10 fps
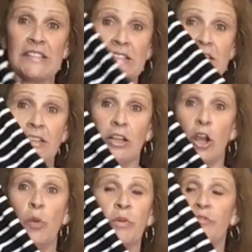It's a little
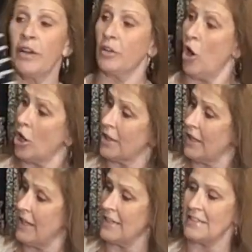open front
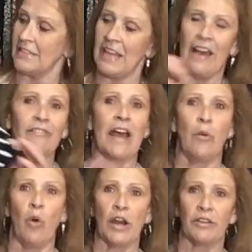cardigan. It does have
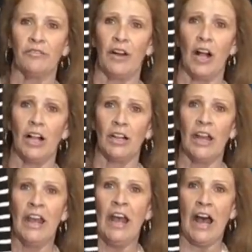that waterfall
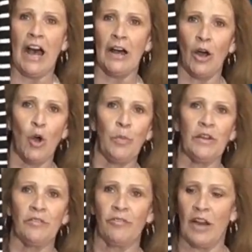uh,
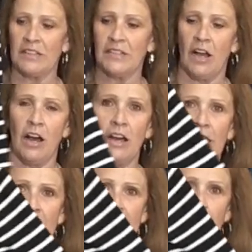open front on
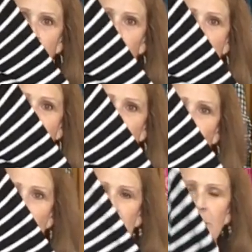it, black and
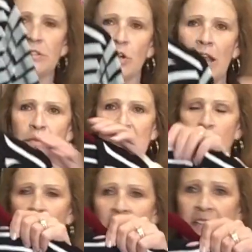white stripes. The
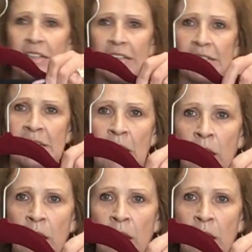brand is